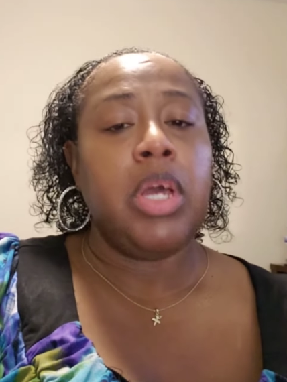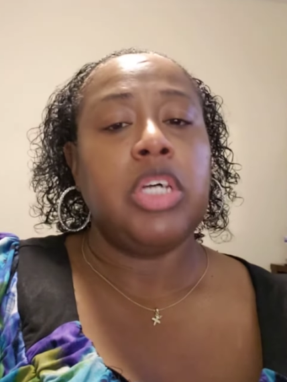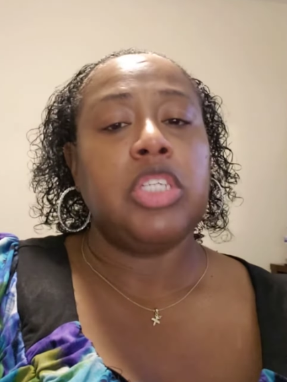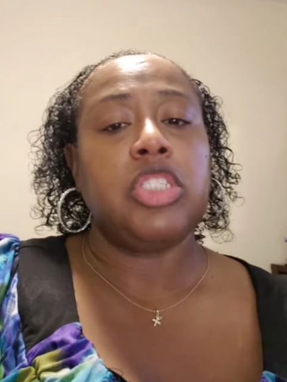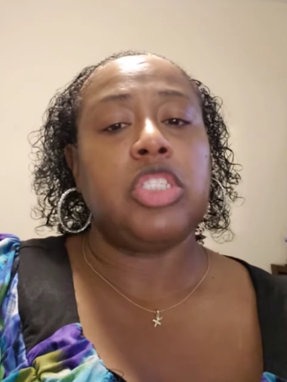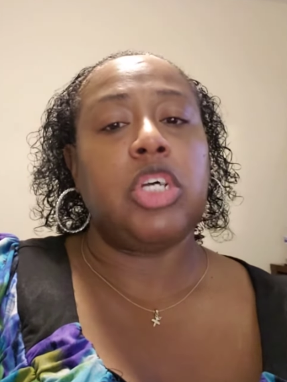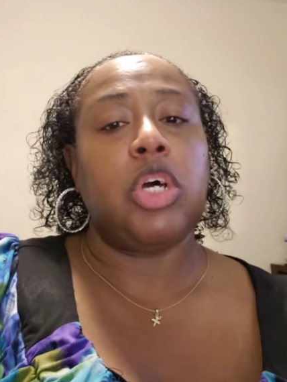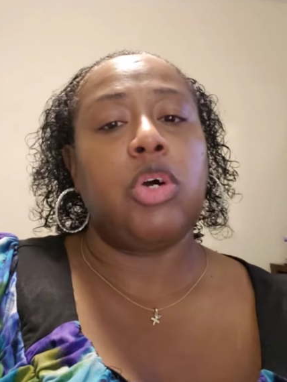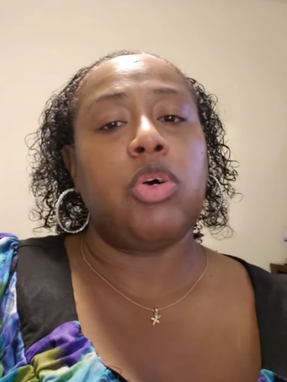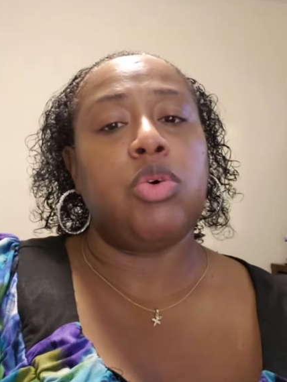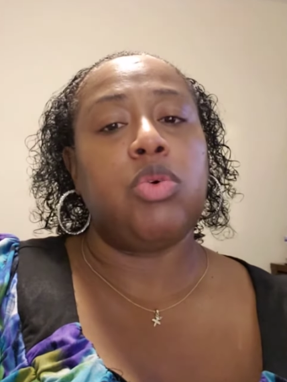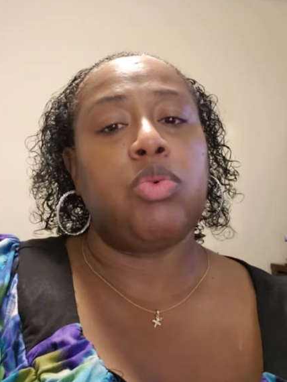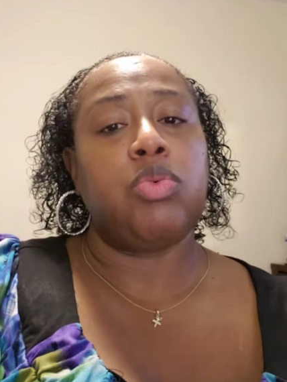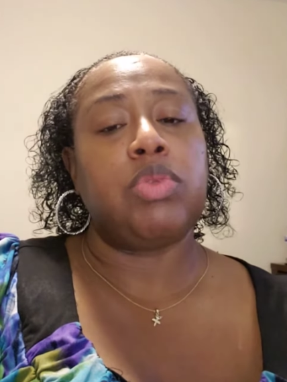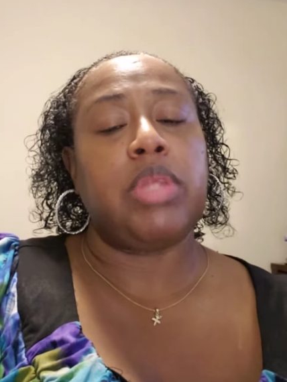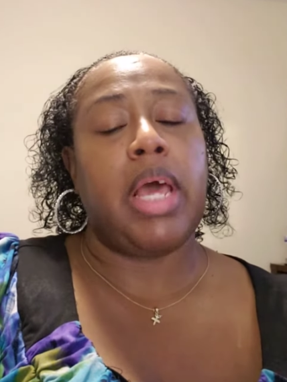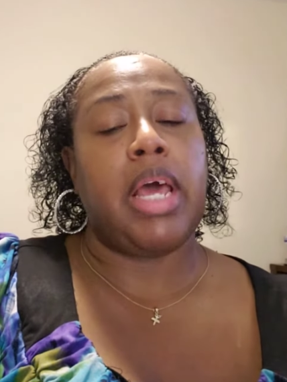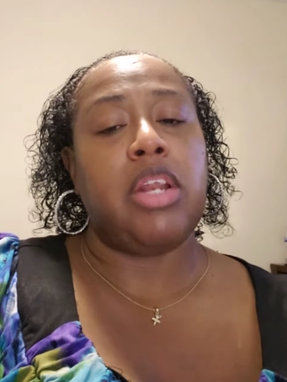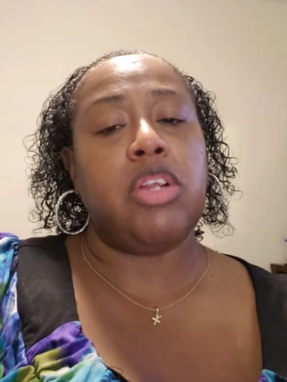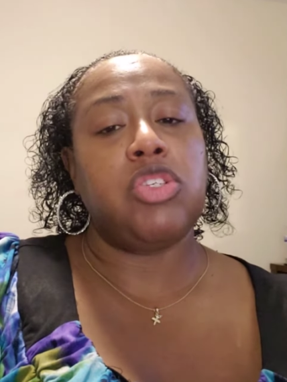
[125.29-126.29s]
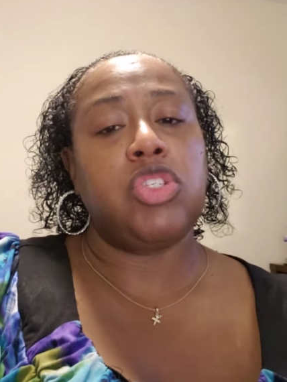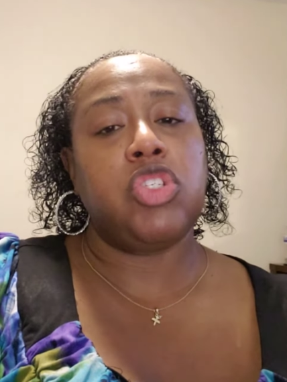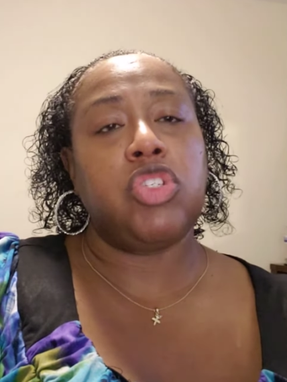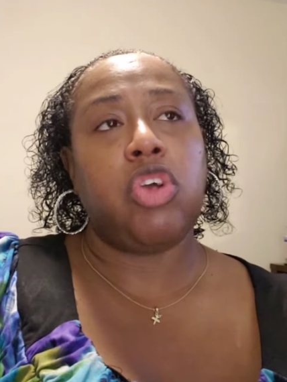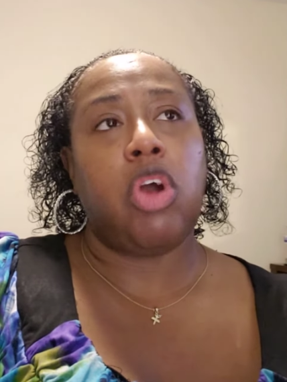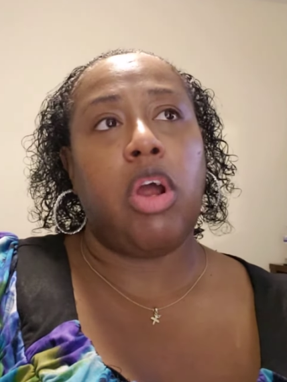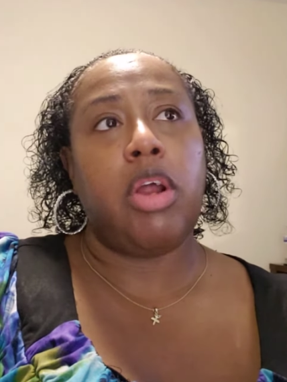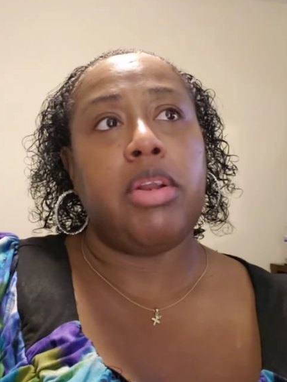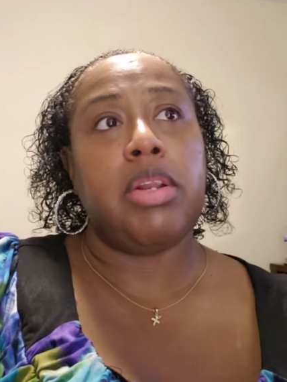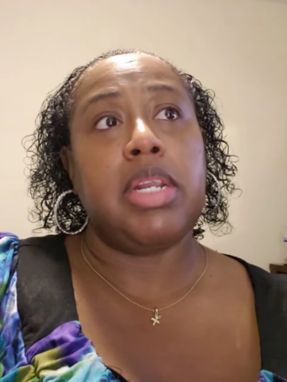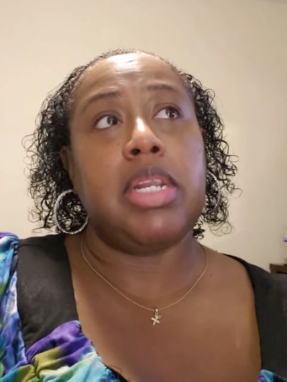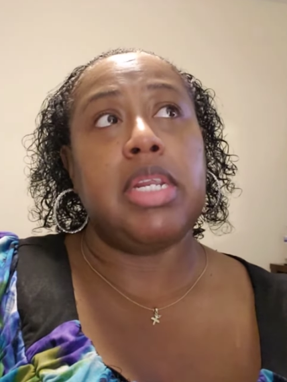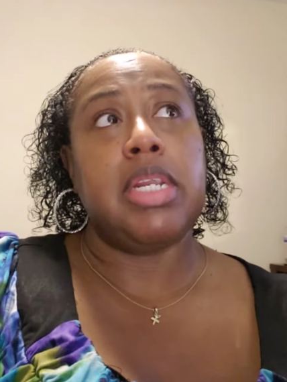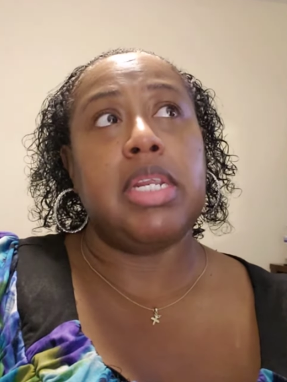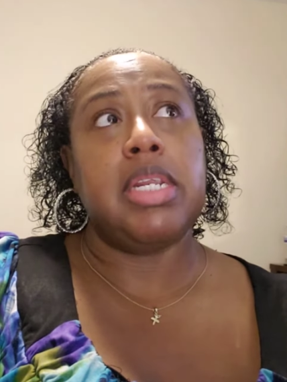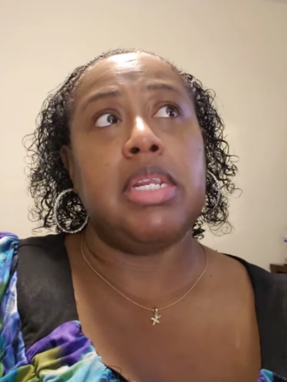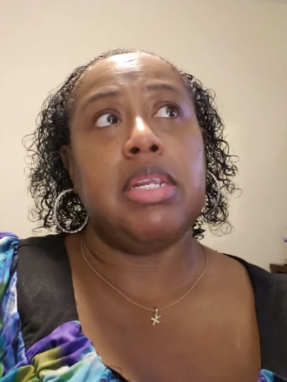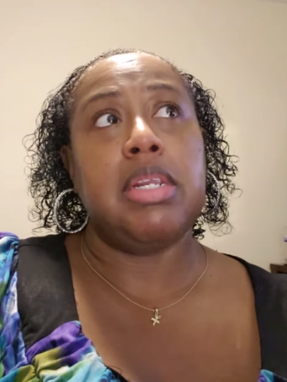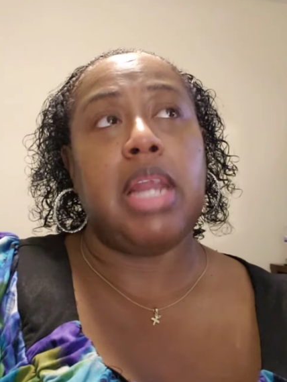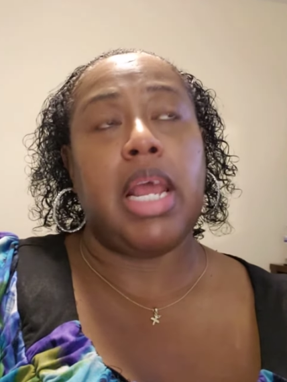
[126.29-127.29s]
So that'll start
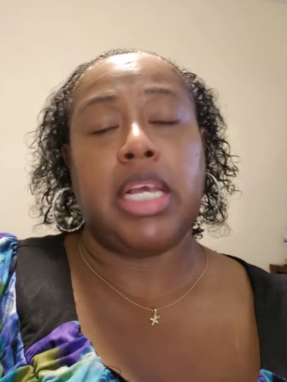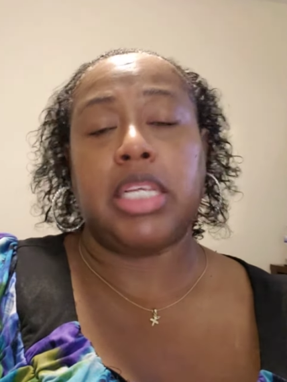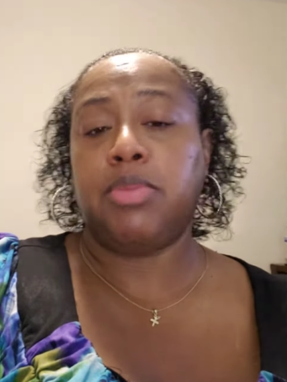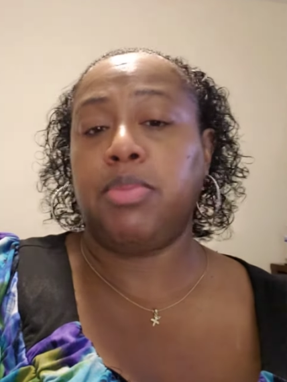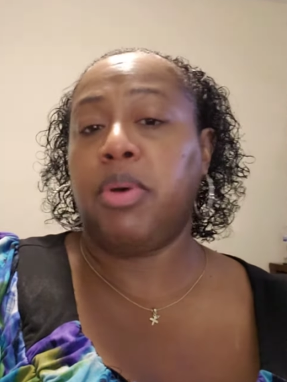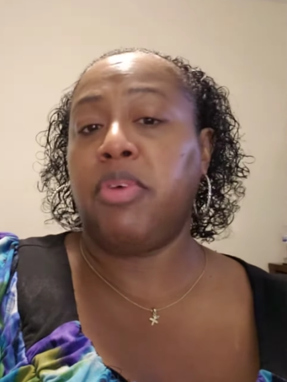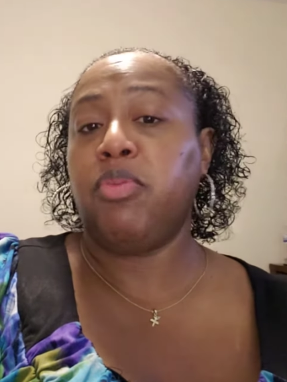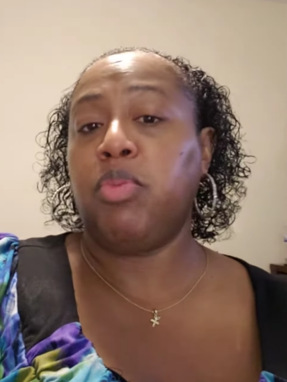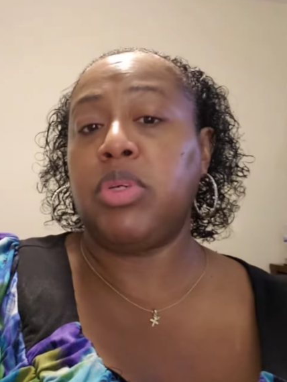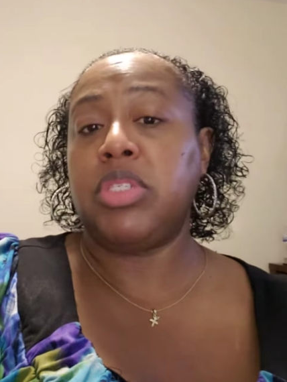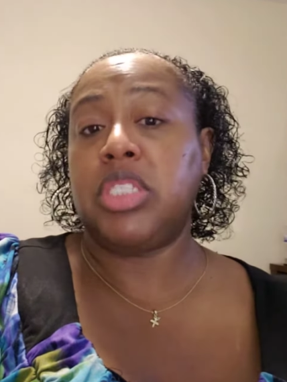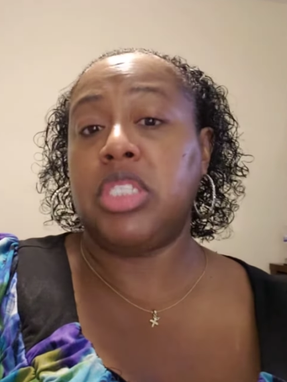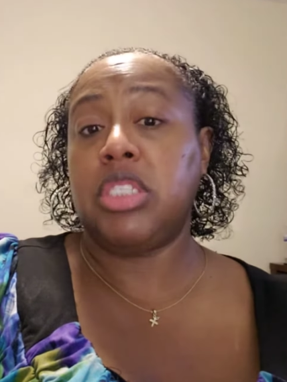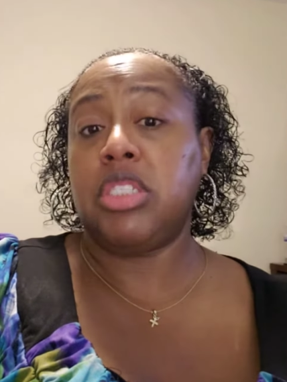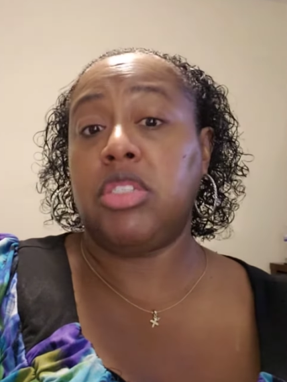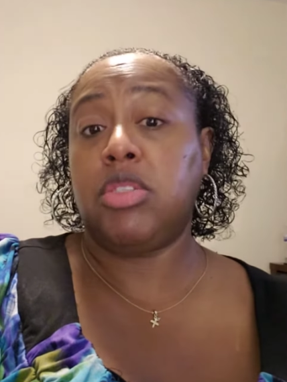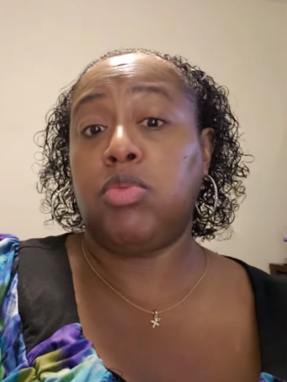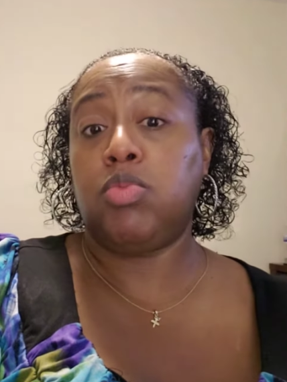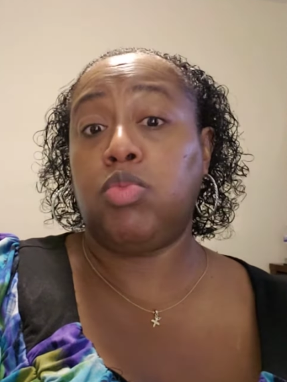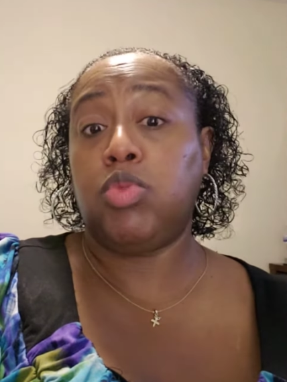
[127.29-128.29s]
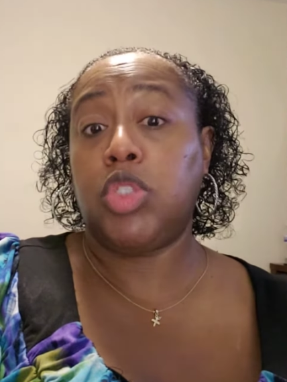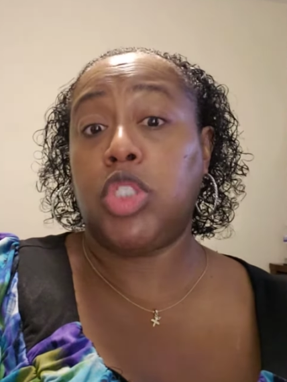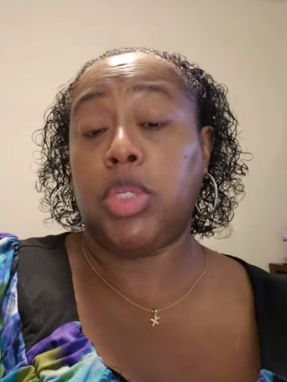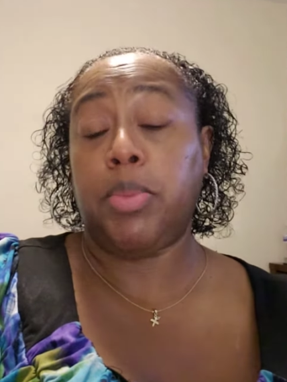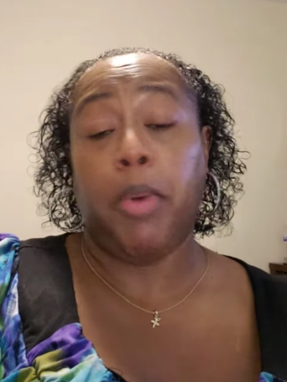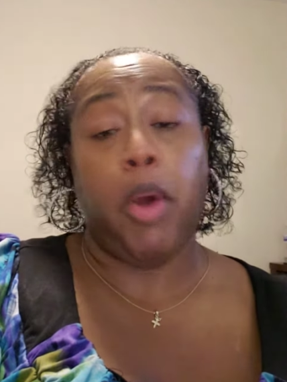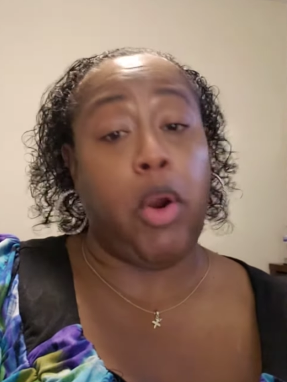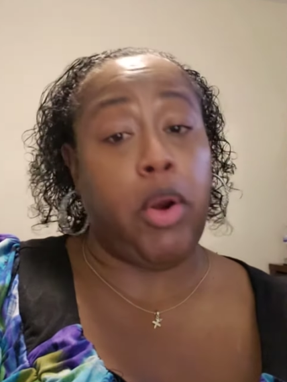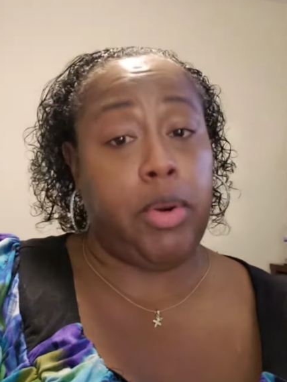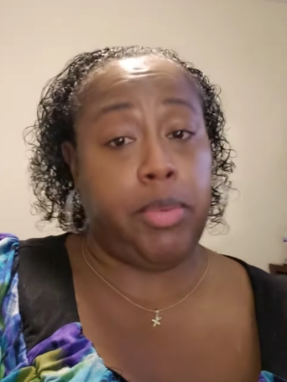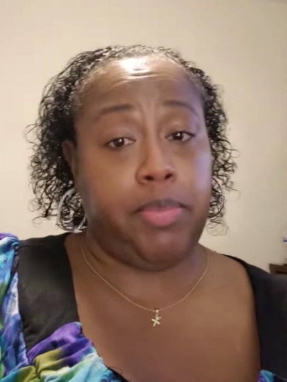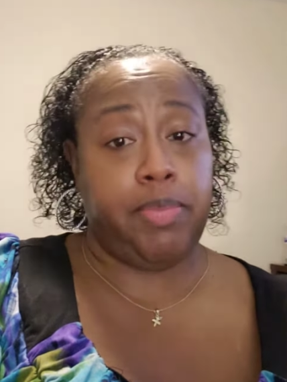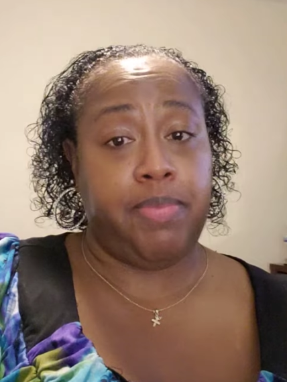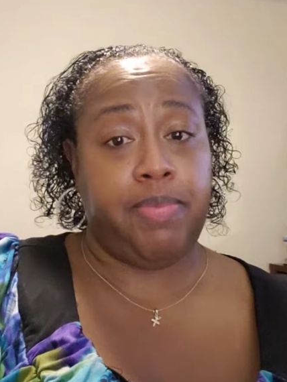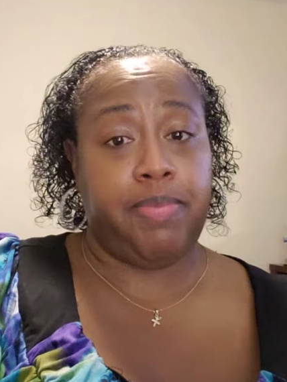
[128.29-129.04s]
next month, which is tomorrow.